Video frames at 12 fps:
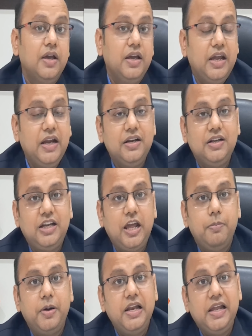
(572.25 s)
in
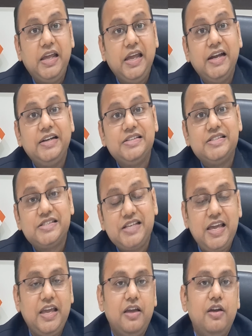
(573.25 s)
table
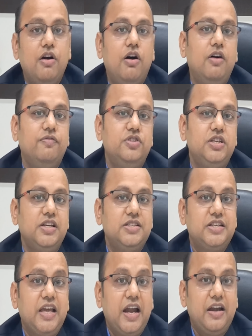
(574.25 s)
8C of
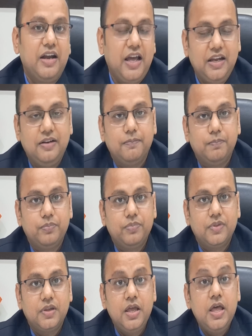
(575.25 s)
GSTR 9.
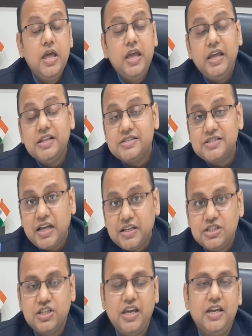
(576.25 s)
In
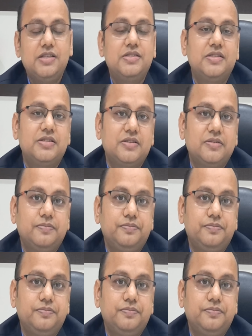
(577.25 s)
such case,